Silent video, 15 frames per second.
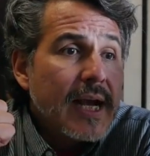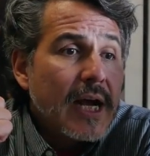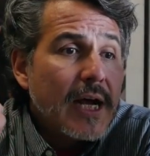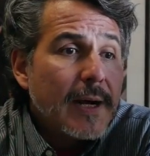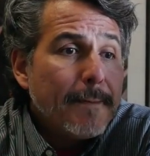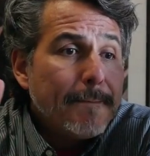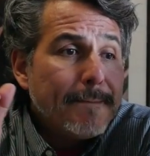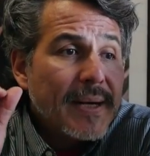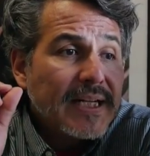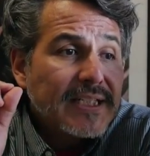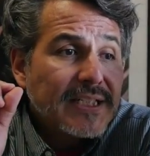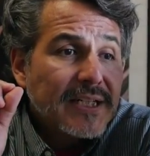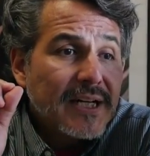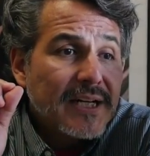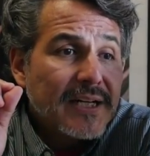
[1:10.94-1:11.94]
Um,
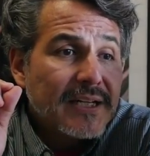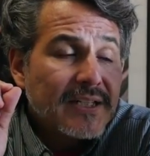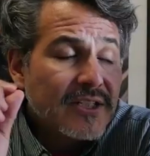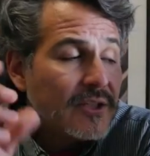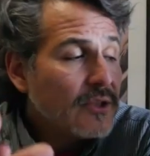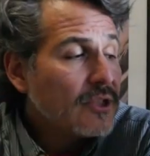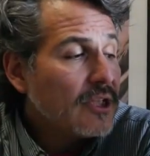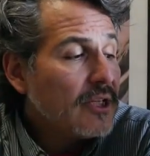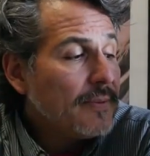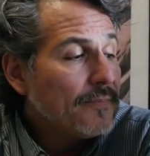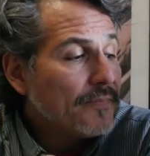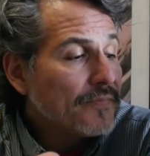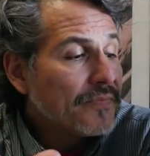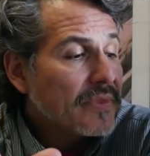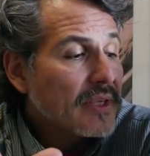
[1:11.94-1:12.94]
but uh, seriously,
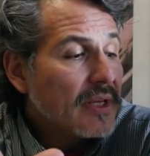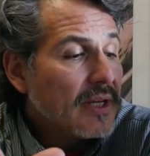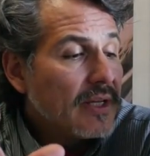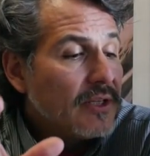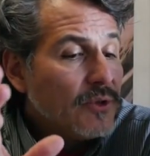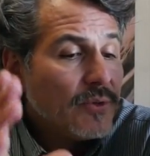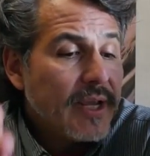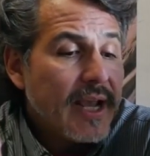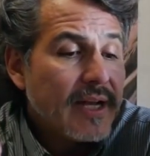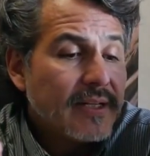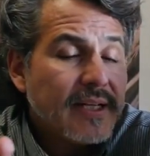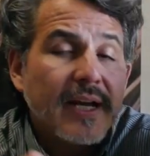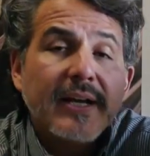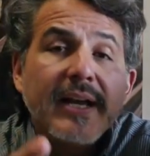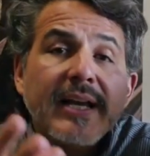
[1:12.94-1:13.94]
uh, you can't.
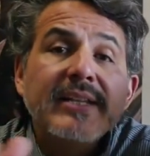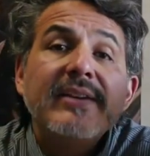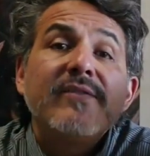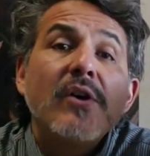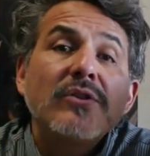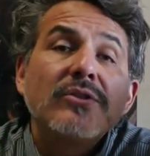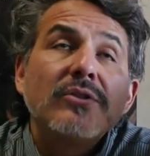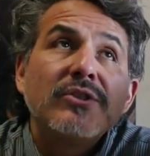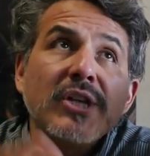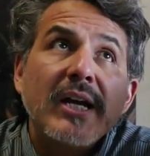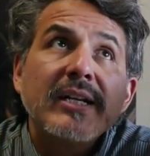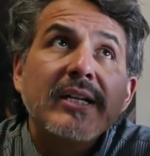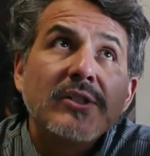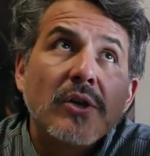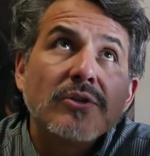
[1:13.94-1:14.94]
Yeah, and they've also
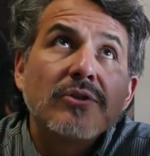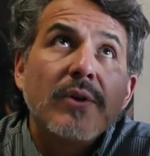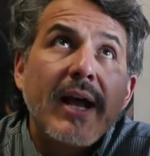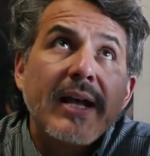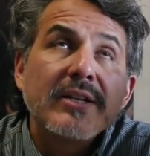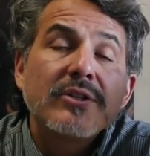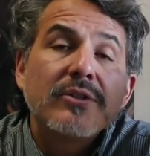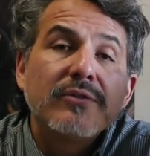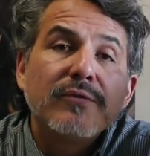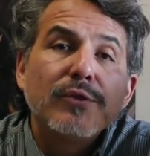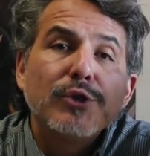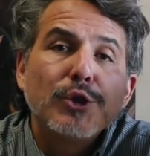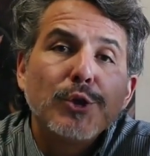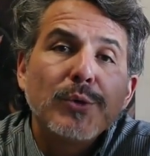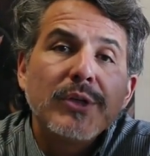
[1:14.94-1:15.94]
China has also asked
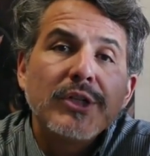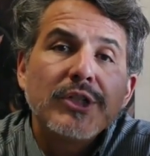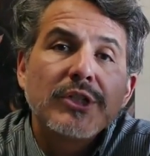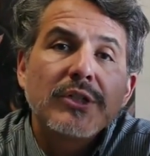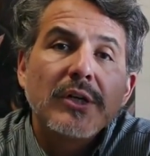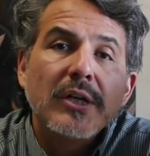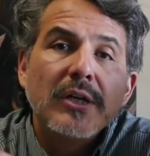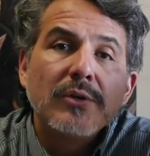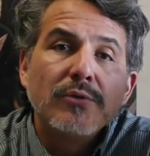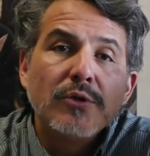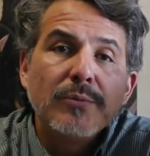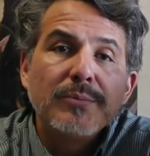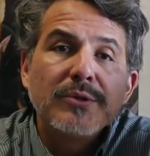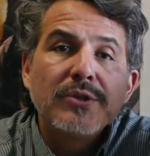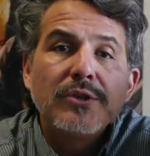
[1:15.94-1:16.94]
for tourist uh,
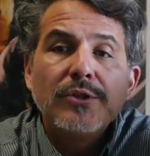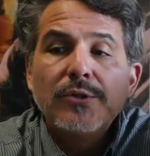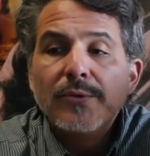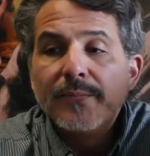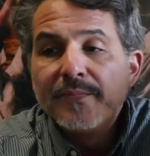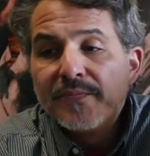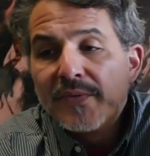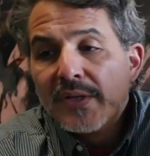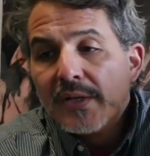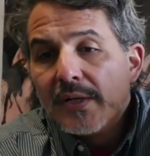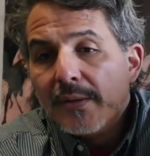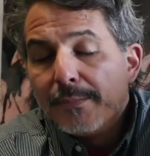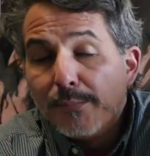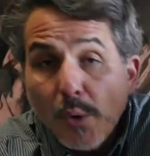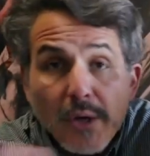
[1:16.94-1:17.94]
groups to
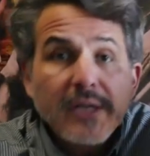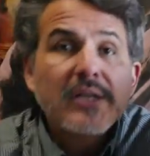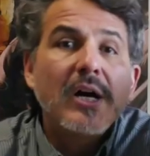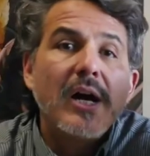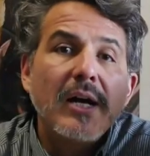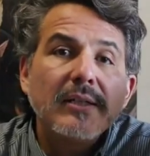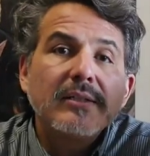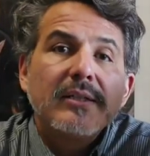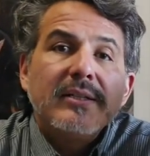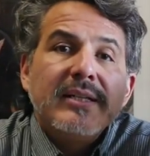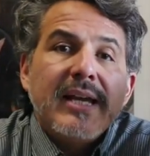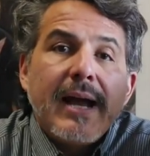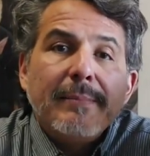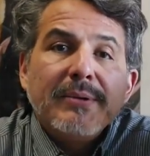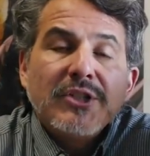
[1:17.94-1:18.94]
boycott
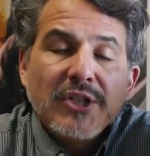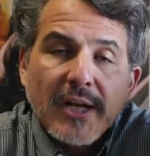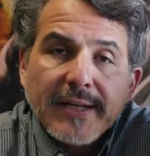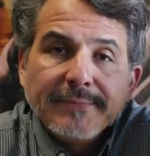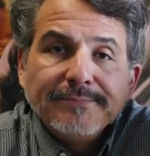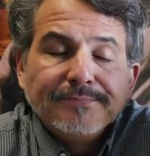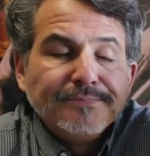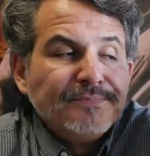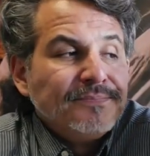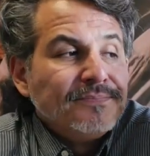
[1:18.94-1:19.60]
the APA chain.